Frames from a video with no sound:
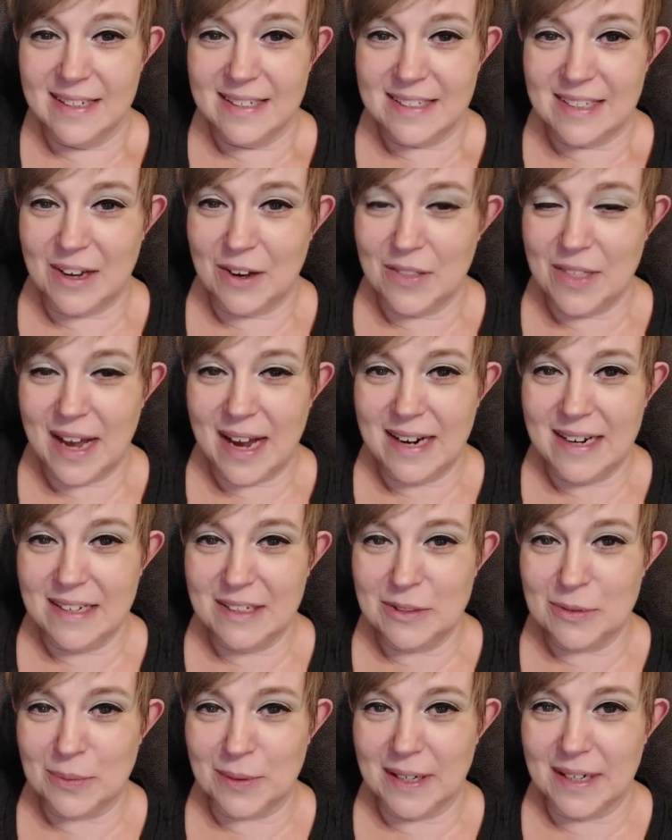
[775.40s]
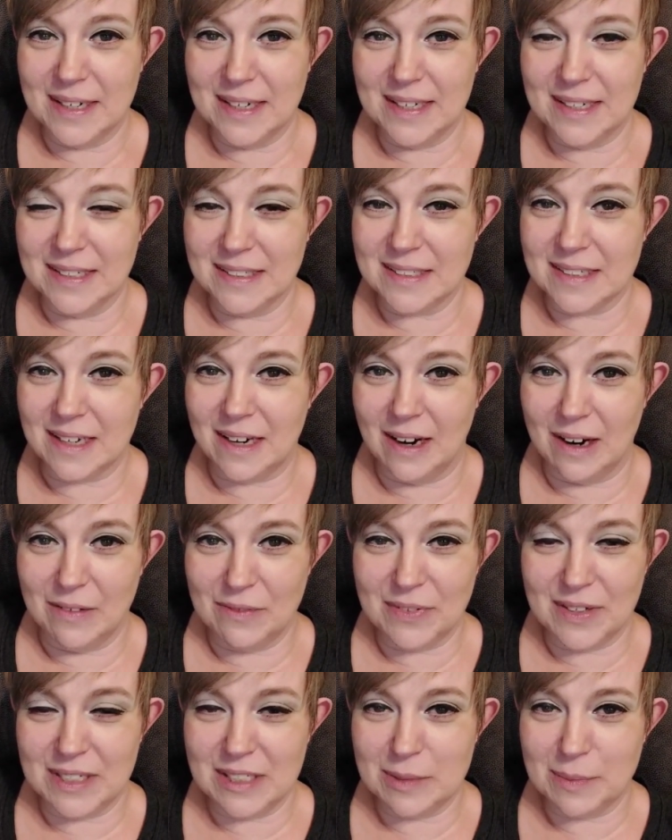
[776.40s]
So that is Rena's
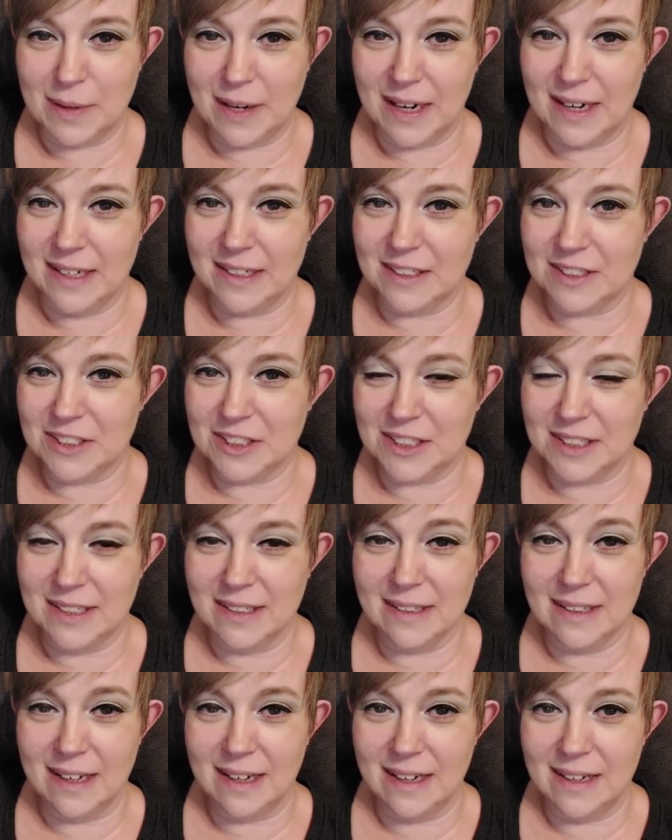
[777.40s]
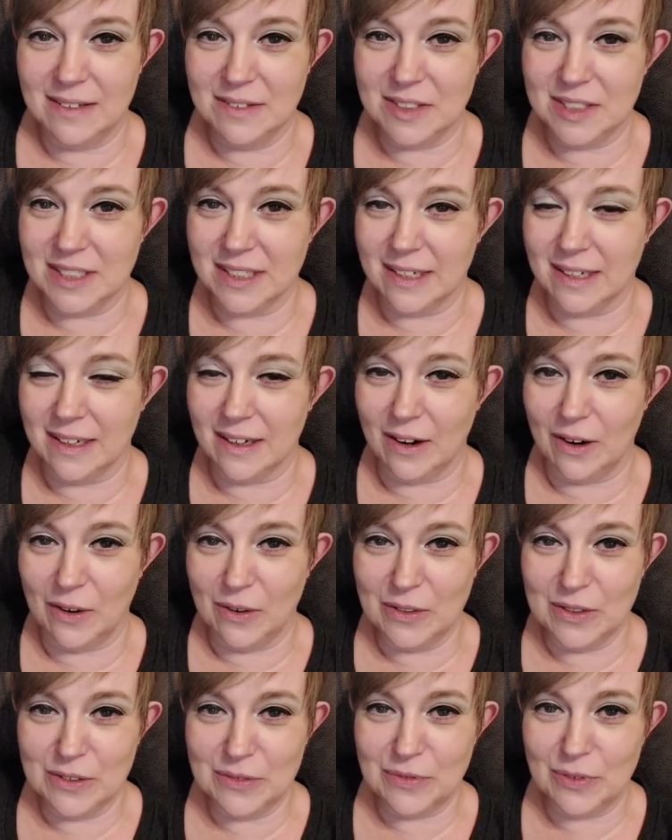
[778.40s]
comfy spot. She loves to get
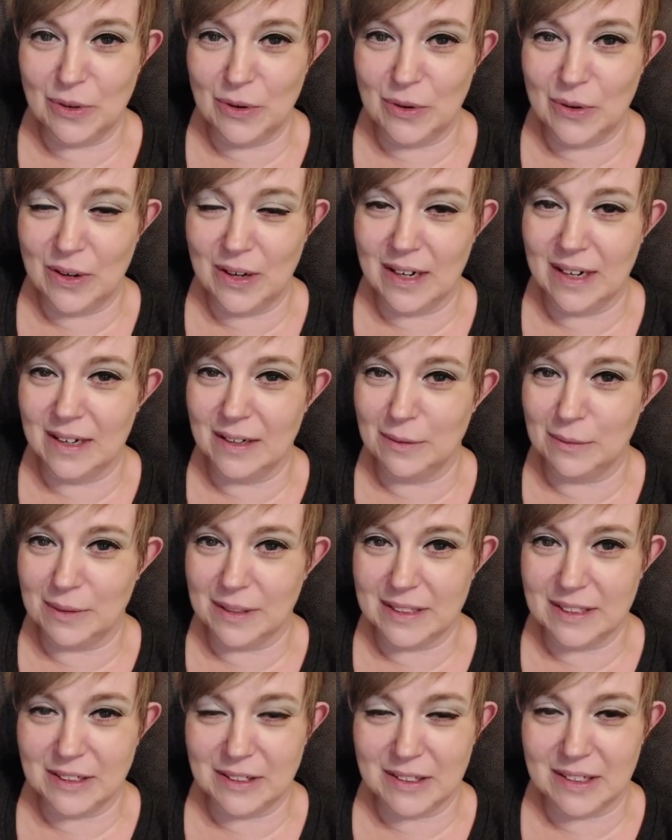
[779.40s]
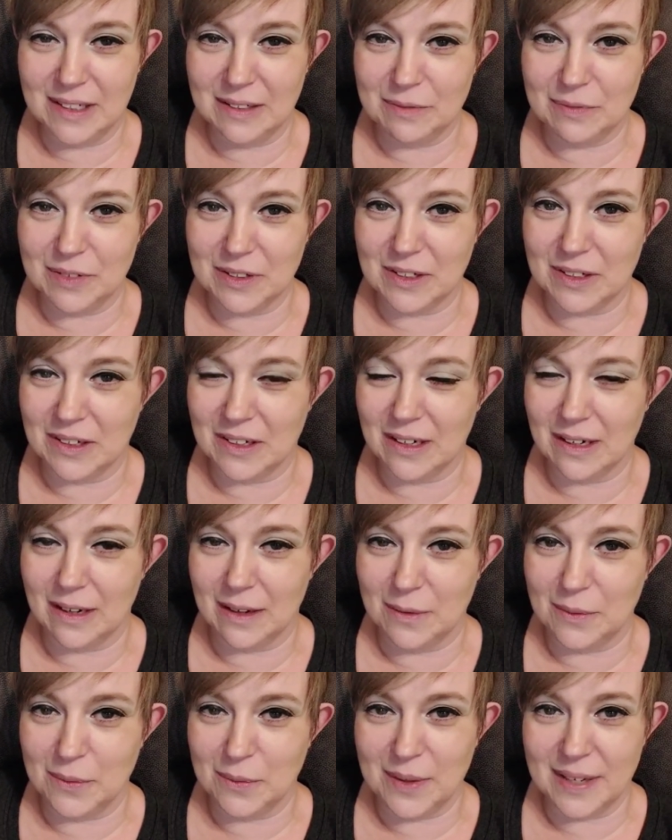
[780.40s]
on the floor with her comforter
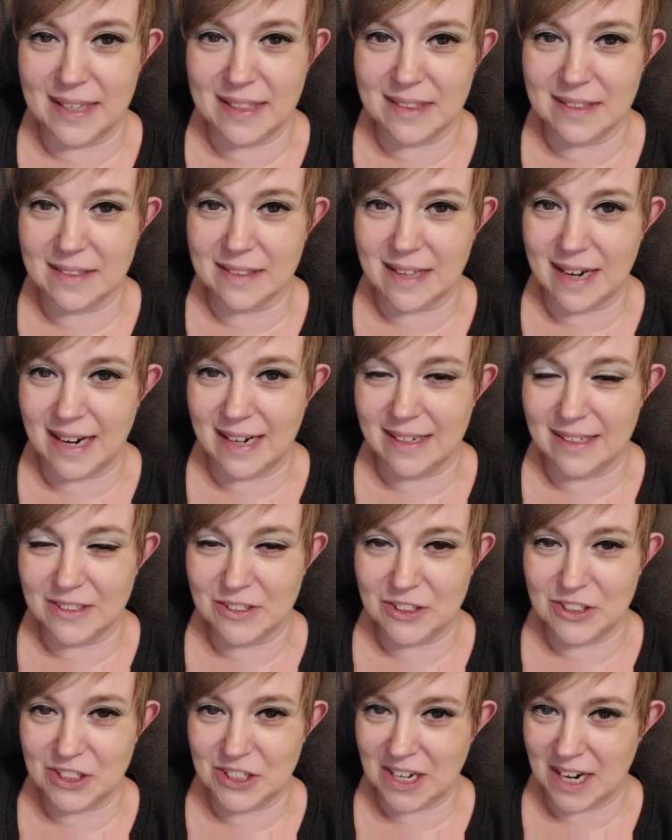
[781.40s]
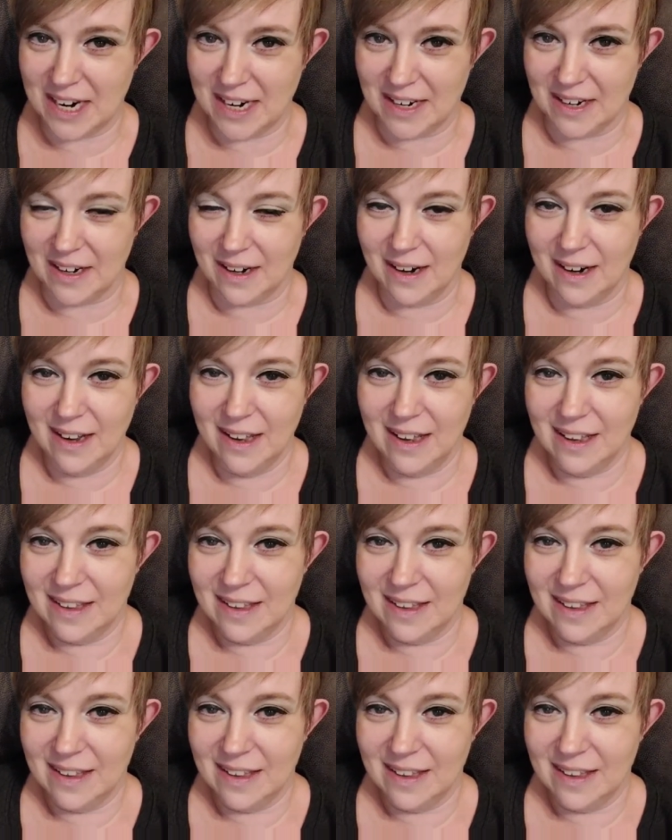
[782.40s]
and with that chair.